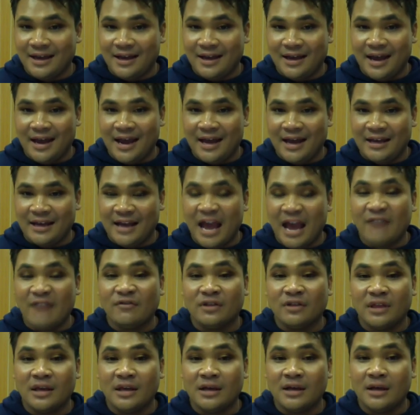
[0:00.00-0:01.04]
and
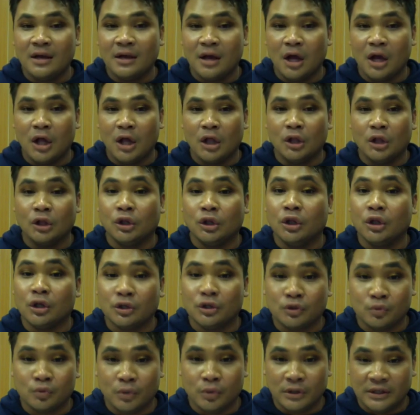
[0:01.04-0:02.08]
everything
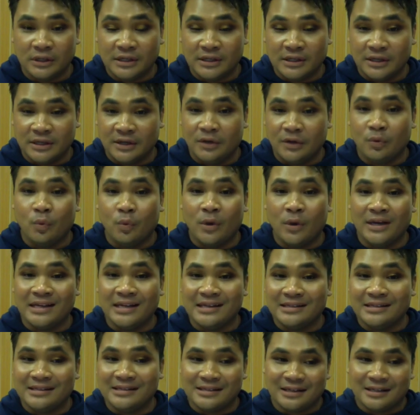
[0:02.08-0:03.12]
looks really good when
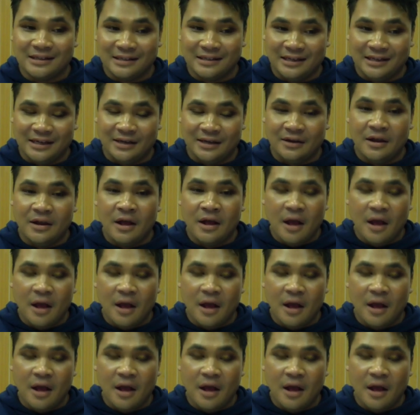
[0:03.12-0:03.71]
he's clean.